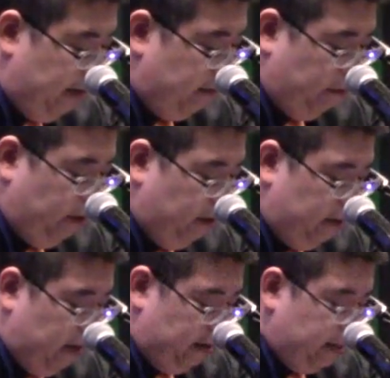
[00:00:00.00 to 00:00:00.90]
and we're
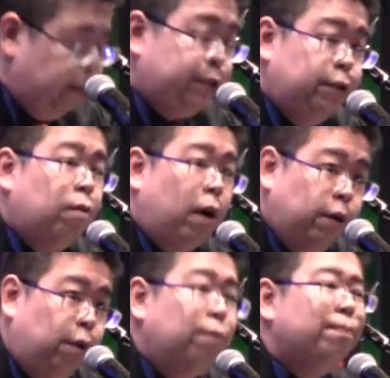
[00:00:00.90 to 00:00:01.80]
uh, still true to our
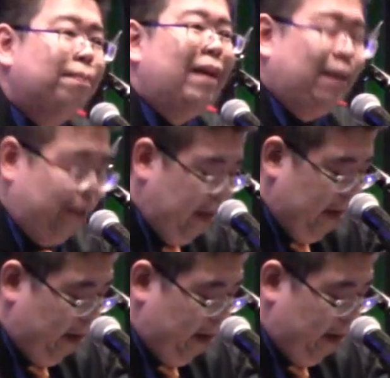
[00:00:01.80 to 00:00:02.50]
goal. Thank you.